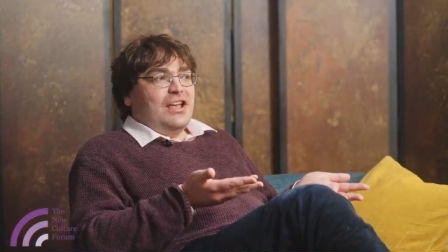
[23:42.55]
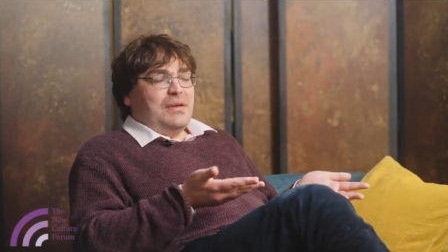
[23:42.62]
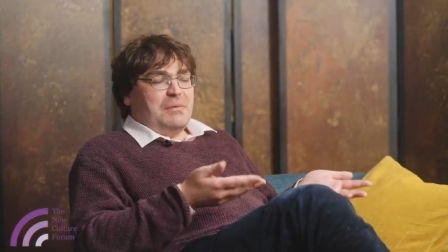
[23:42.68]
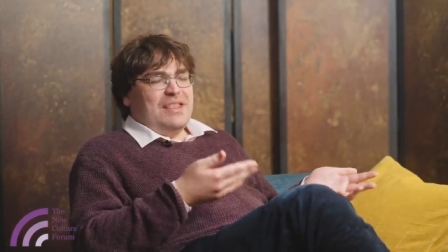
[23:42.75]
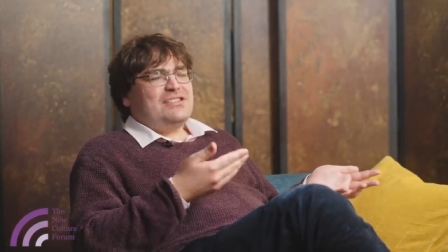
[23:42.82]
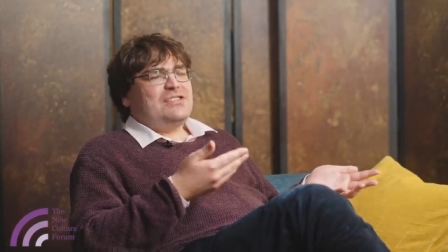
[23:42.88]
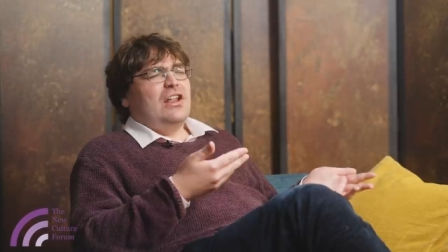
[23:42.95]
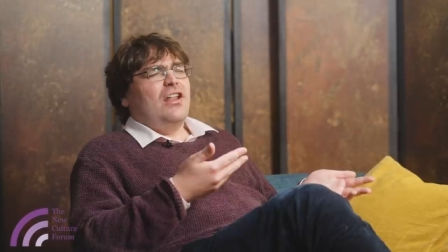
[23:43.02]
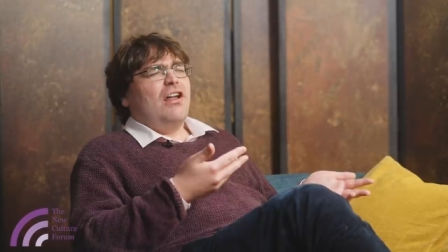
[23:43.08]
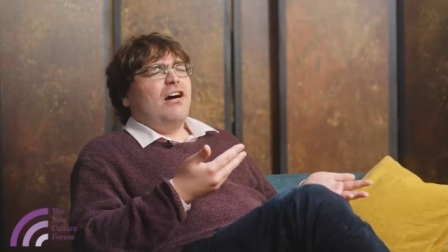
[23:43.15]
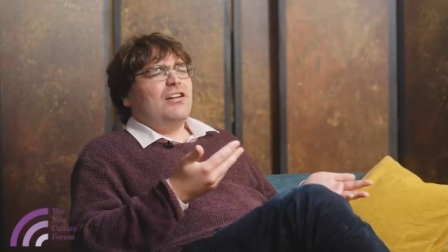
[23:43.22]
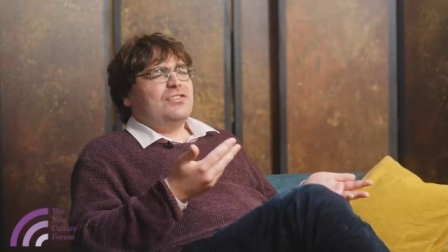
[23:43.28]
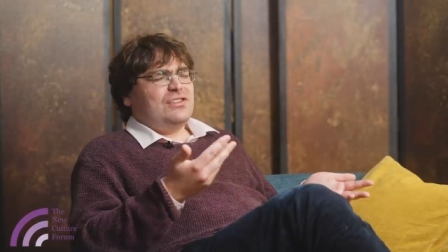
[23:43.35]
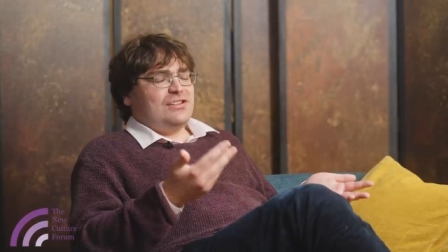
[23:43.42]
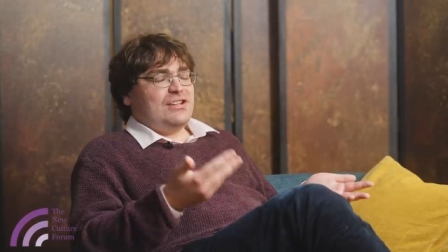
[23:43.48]
I mean, that's the
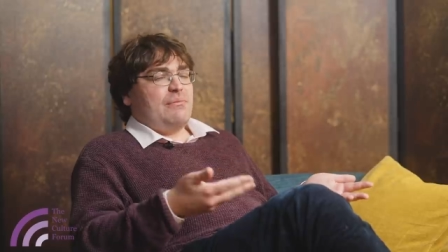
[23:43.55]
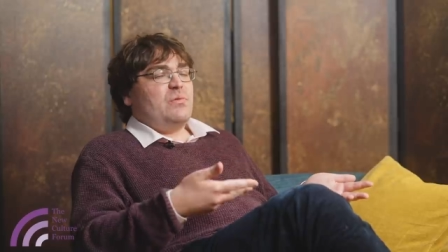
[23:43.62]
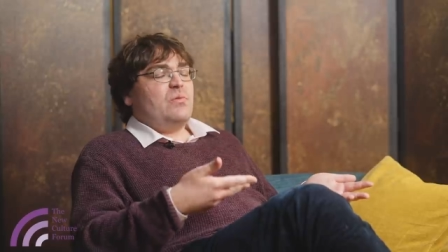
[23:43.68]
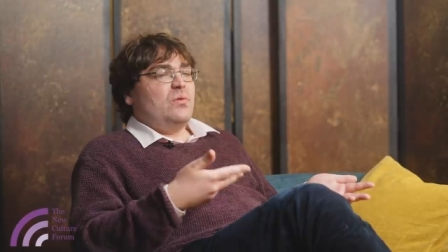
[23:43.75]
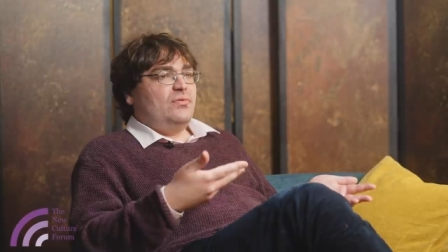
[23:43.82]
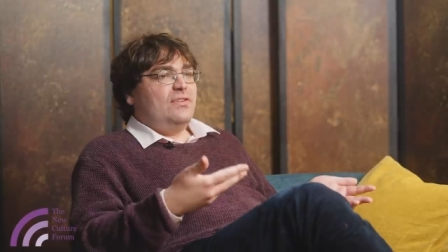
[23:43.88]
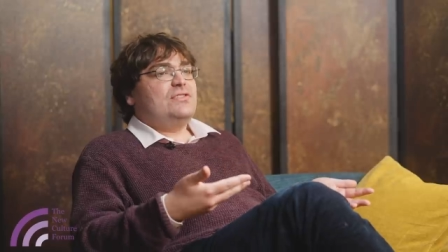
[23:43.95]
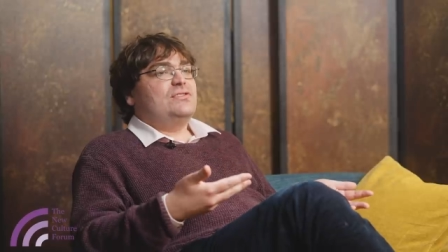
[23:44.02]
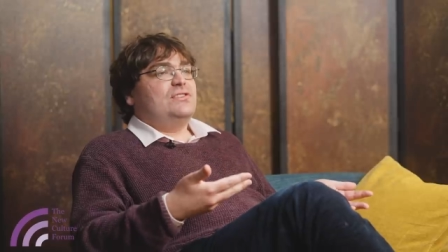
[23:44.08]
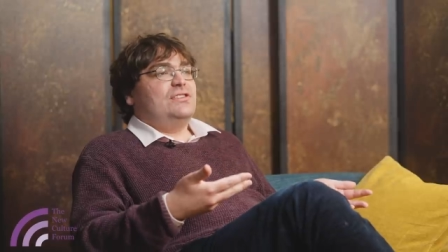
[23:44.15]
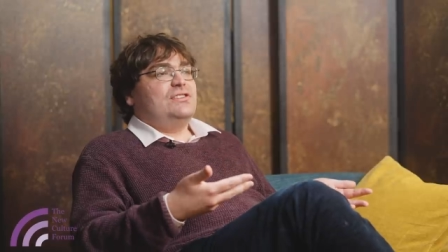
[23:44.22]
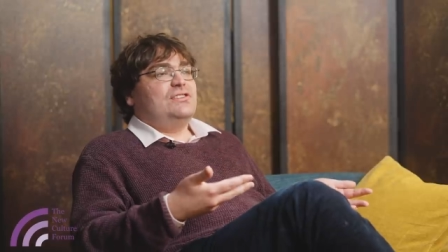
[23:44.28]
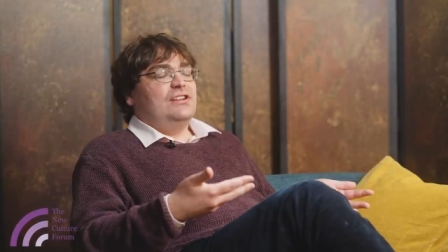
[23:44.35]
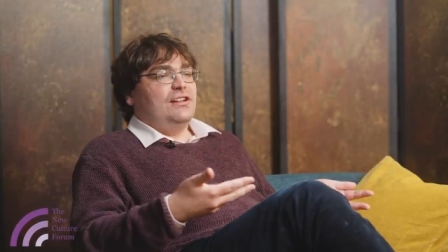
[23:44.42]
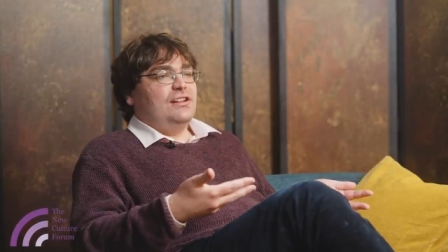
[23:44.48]
last acceptable
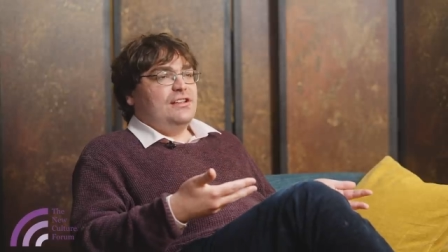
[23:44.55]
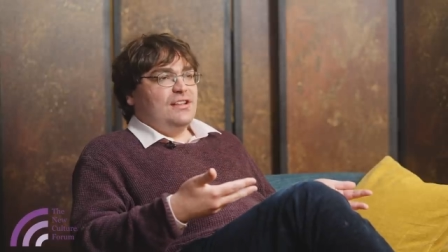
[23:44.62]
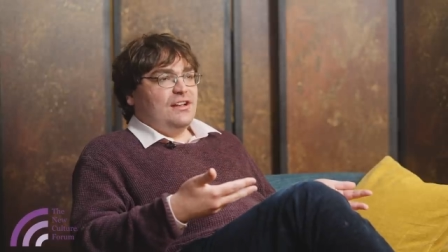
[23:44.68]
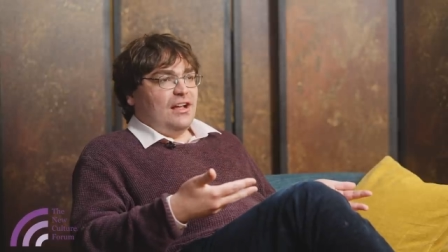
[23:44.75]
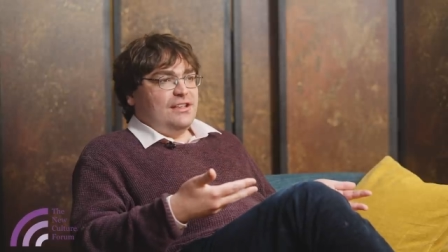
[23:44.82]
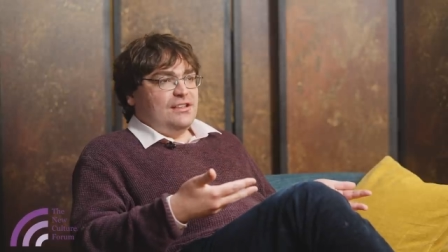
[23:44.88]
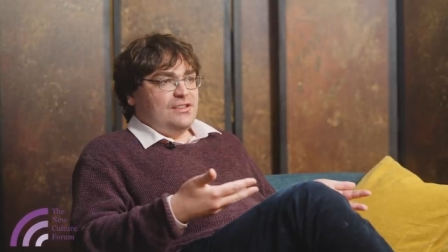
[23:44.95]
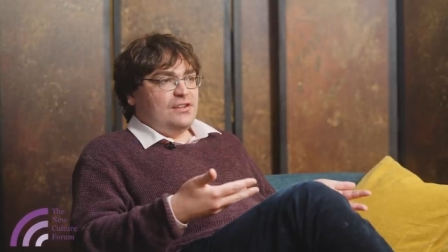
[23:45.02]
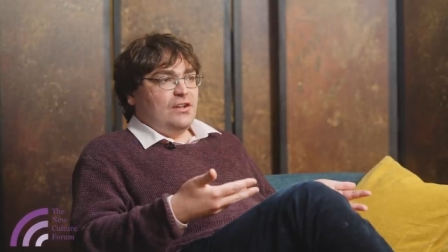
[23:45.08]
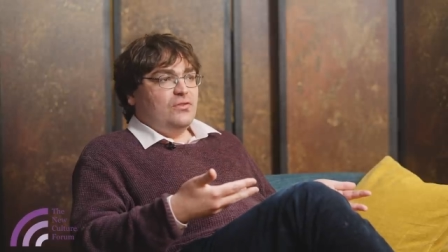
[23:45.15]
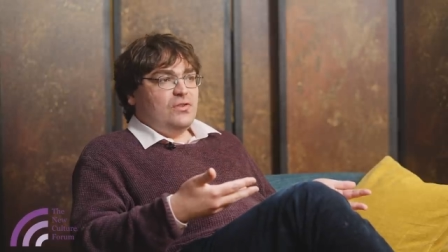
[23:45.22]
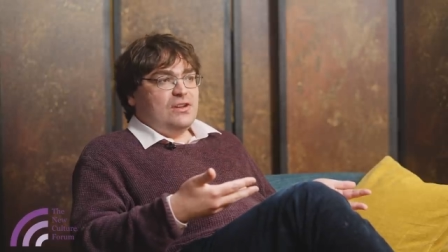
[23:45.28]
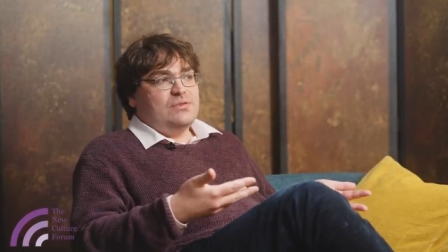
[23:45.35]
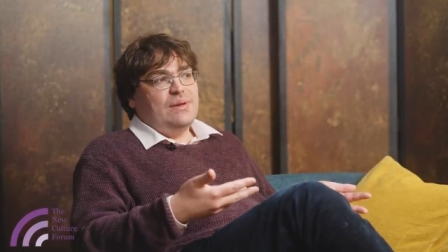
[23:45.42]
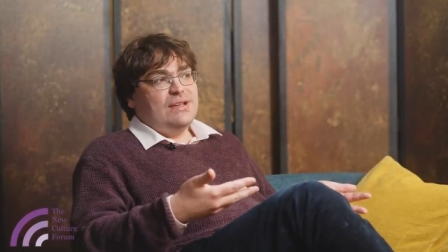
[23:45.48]
prejudice in this
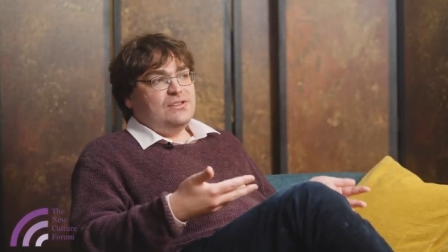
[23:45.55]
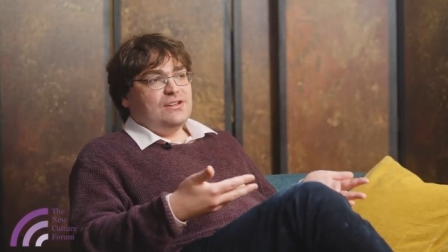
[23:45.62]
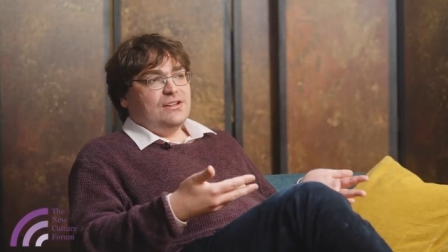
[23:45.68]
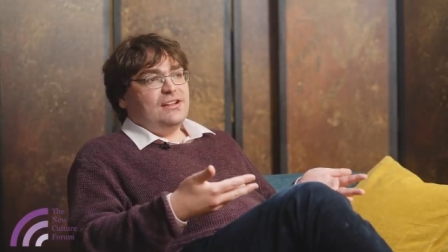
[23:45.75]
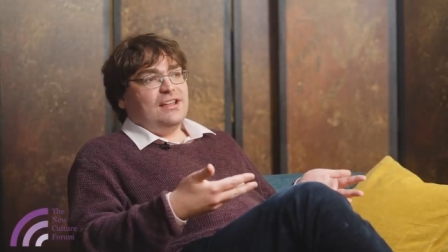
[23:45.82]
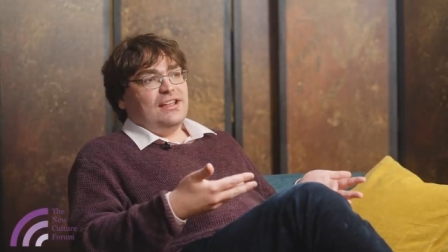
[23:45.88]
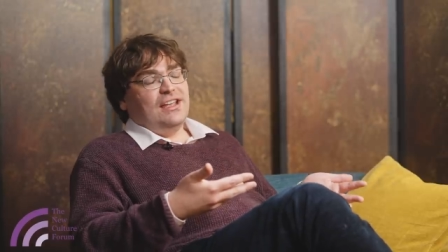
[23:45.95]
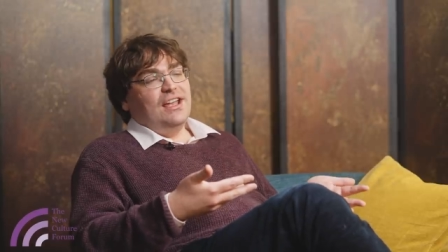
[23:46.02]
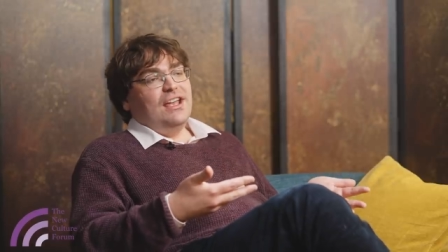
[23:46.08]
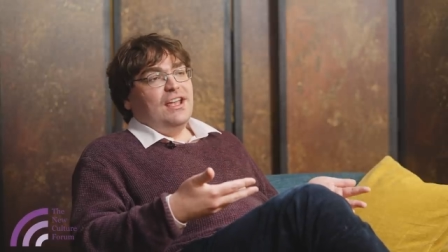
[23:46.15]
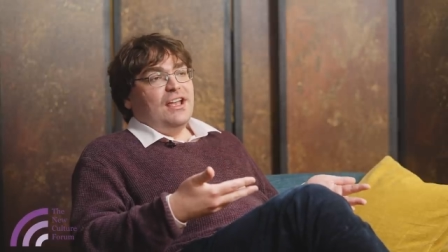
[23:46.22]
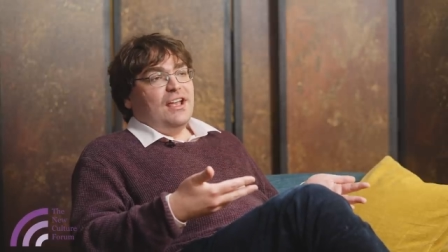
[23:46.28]
country is basically